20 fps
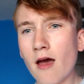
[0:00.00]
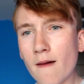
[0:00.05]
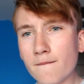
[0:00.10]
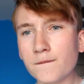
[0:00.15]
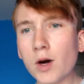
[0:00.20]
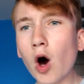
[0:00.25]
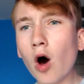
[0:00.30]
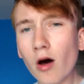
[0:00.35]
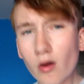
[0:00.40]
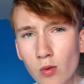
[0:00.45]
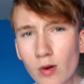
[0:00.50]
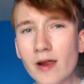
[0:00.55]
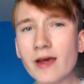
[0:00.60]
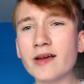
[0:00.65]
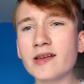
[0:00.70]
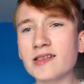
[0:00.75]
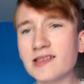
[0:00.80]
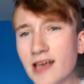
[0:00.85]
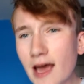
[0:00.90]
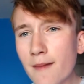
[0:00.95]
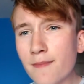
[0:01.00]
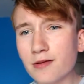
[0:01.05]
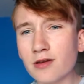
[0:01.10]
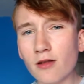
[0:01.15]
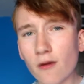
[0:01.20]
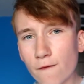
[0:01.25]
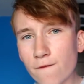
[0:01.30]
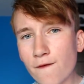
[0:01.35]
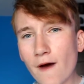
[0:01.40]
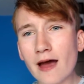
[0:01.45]
but I will accept
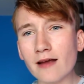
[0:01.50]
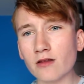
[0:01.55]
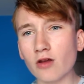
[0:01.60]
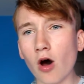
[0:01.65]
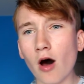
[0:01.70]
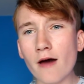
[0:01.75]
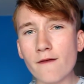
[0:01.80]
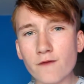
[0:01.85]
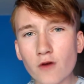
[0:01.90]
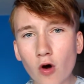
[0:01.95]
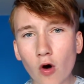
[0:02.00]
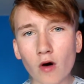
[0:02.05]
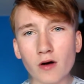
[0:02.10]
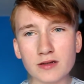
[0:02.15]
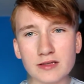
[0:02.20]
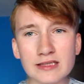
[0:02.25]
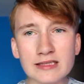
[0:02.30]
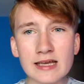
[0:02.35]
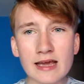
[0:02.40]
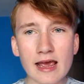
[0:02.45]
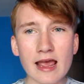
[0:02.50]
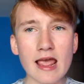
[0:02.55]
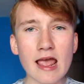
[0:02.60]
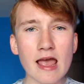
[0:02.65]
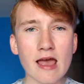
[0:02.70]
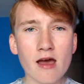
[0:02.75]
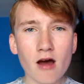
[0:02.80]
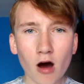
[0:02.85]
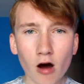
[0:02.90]
the fact that I've got a C,